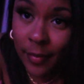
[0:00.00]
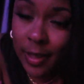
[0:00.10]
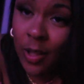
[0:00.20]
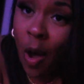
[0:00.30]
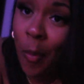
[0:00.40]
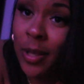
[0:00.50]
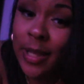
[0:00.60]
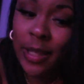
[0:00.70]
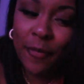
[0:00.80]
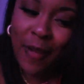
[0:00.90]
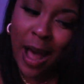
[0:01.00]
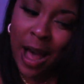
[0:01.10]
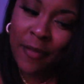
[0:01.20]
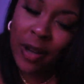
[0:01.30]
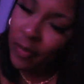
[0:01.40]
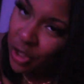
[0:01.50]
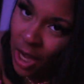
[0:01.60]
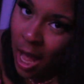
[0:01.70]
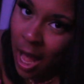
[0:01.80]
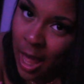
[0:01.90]
So I'm on season 5 of The
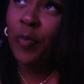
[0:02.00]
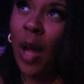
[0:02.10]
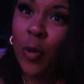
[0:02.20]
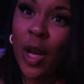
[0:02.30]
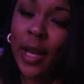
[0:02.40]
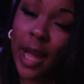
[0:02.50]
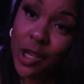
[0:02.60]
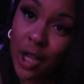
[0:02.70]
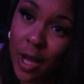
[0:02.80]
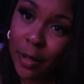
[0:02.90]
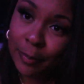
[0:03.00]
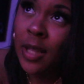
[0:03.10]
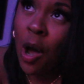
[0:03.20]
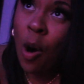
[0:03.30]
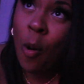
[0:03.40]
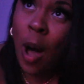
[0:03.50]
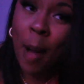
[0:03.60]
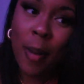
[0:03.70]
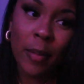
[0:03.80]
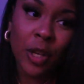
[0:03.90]
Chi. I'm trying to catch up, so
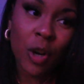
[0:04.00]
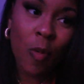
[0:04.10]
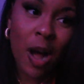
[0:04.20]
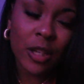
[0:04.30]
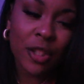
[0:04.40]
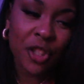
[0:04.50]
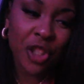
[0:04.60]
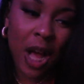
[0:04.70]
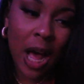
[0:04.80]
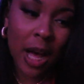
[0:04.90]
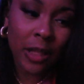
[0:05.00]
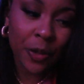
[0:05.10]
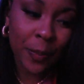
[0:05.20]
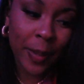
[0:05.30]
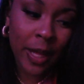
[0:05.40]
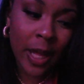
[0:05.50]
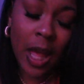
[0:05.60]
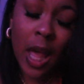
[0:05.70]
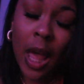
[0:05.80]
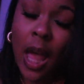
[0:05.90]
I'm probably gonna watch The Chi a little bit
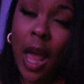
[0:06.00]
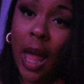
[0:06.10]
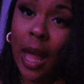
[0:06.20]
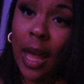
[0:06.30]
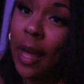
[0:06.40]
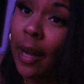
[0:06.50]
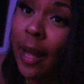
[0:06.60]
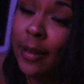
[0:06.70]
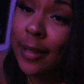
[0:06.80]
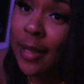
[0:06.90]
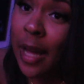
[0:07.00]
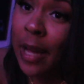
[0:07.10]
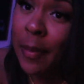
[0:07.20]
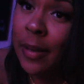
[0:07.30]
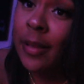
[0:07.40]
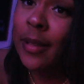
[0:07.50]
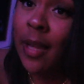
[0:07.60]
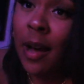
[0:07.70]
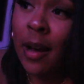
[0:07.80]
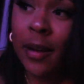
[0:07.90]
and edit at the same
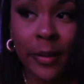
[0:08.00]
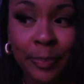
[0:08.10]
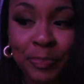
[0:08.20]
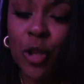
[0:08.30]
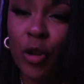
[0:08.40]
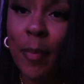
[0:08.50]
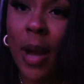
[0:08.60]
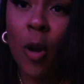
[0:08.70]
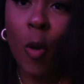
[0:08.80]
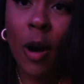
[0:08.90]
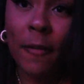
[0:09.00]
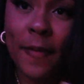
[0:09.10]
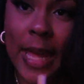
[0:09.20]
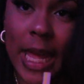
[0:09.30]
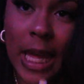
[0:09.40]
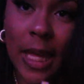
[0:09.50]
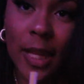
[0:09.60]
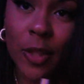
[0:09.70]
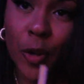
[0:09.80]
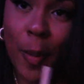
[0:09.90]
time and drink my coffee.
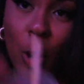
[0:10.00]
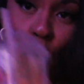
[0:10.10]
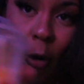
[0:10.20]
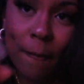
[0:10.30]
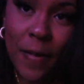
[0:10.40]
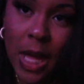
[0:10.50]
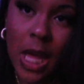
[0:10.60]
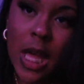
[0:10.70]
Drink my coffee.